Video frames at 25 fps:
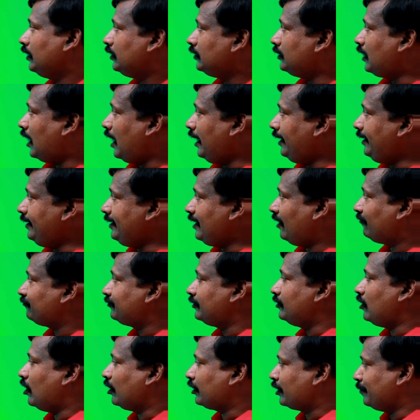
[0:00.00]
The idea of
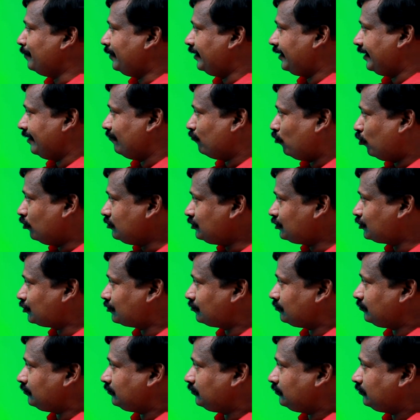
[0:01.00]
the documentary was,